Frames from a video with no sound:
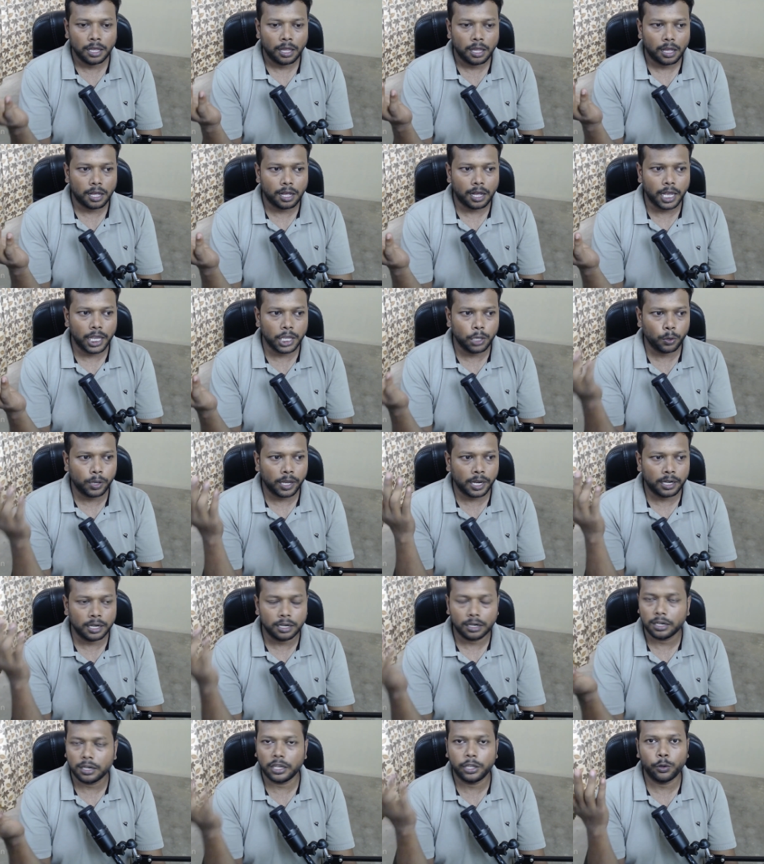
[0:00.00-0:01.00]
Uh, you can
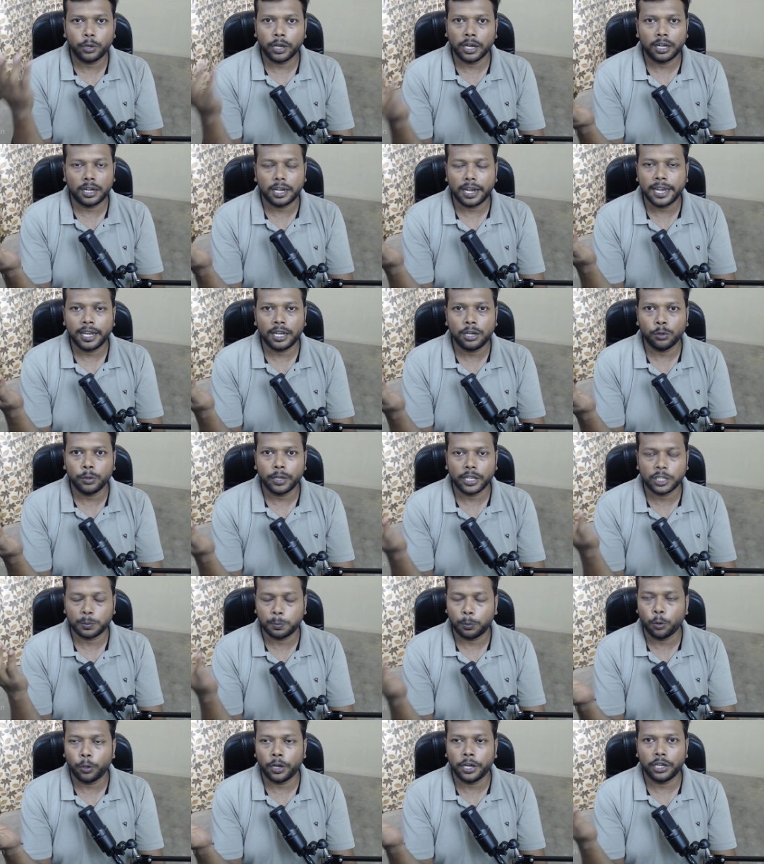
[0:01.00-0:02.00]
you can try to
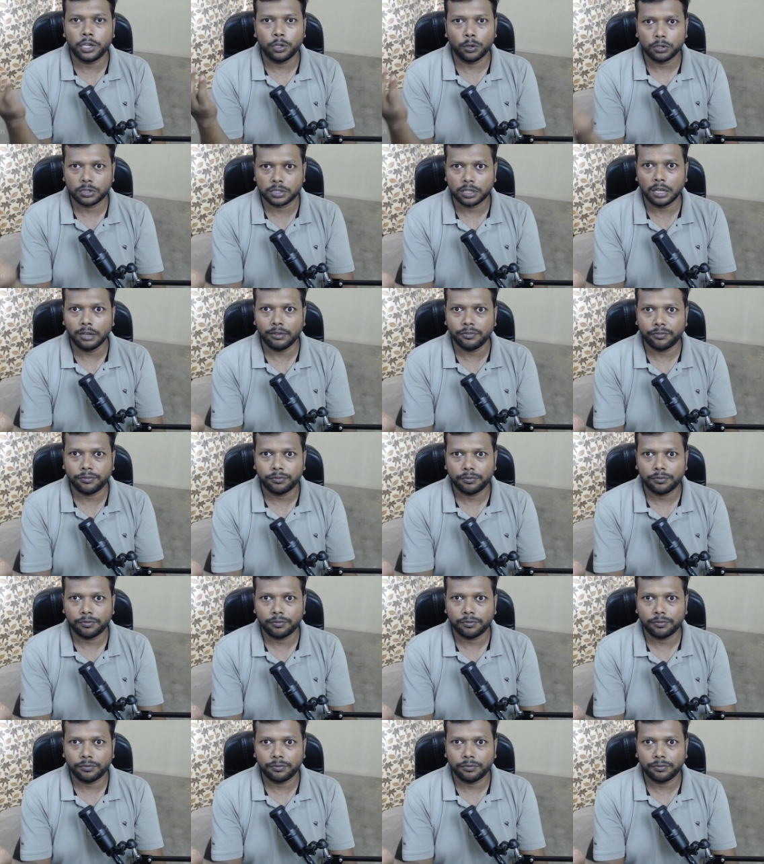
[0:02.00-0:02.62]
explore it yourself.